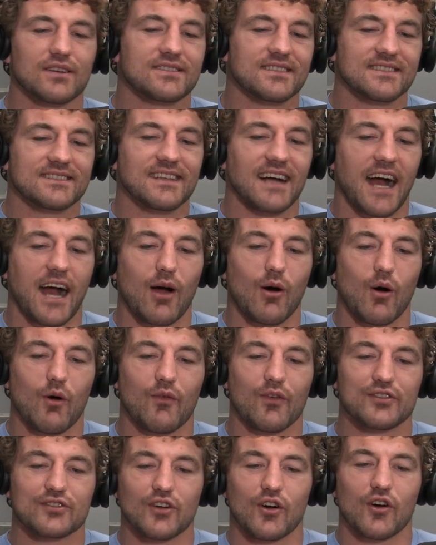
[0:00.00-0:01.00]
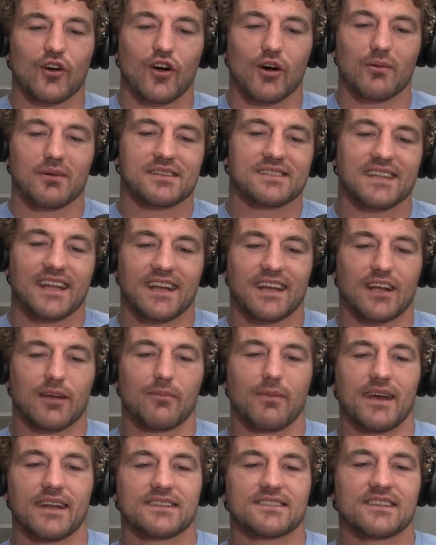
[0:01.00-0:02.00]
This is Iowa versus Oklahoma State
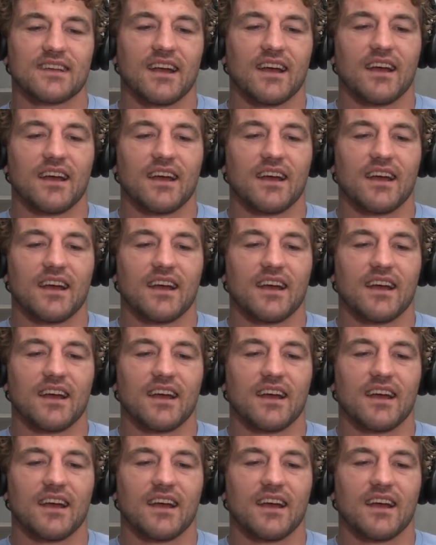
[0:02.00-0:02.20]
commits.